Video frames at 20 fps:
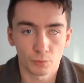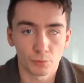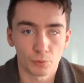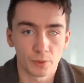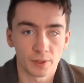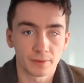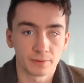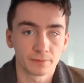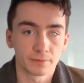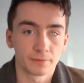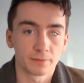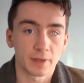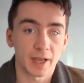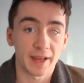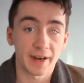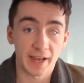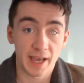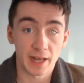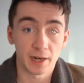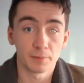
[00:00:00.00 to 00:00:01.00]
with
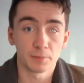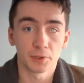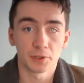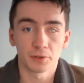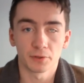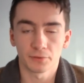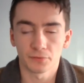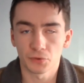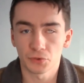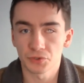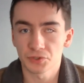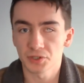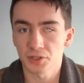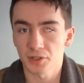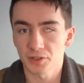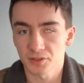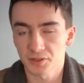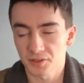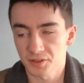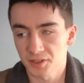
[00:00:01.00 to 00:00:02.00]
an element of
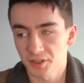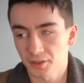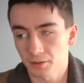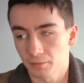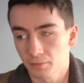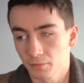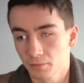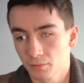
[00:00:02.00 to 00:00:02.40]
uncertainty,